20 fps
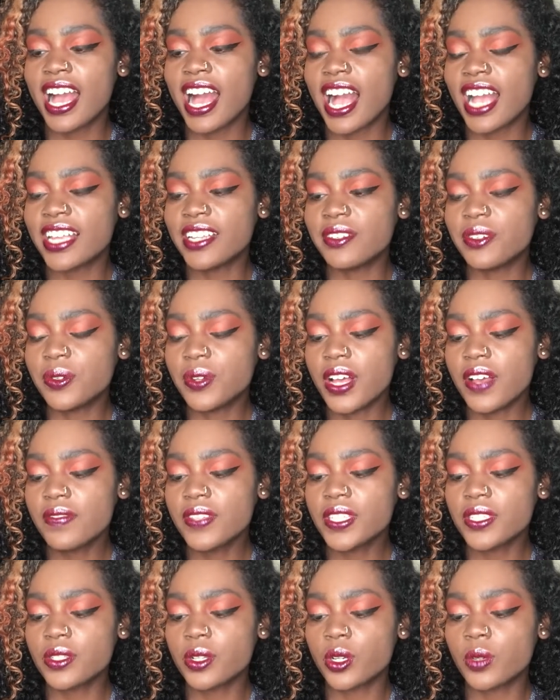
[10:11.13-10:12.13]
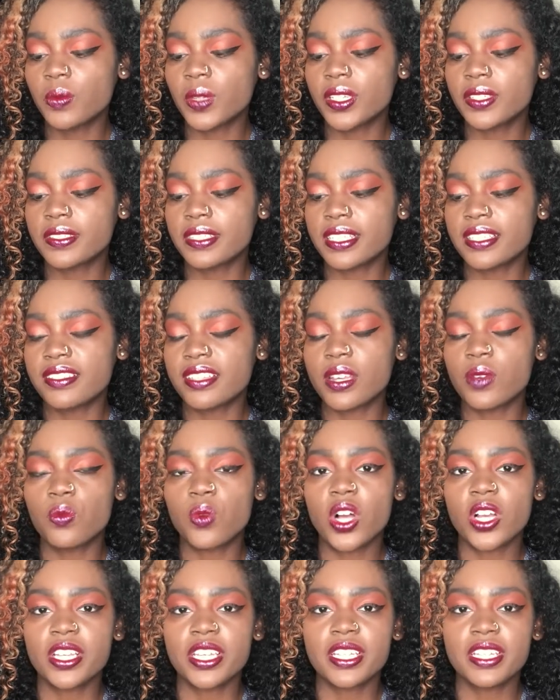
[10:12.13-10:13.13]
I don't have a Starbucks that's like
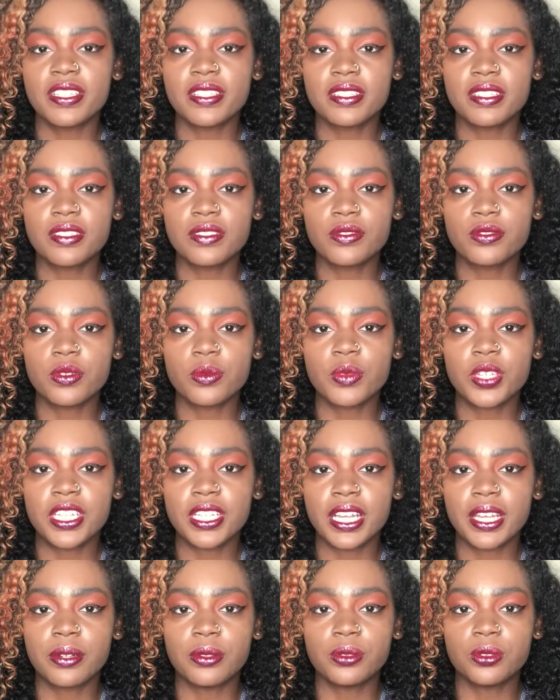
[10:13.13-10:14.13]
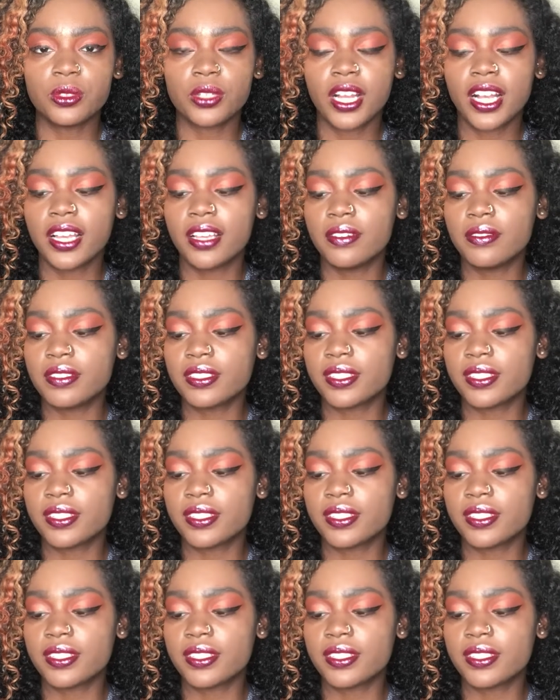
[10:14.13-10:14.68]
walking distance from me and I don't drive,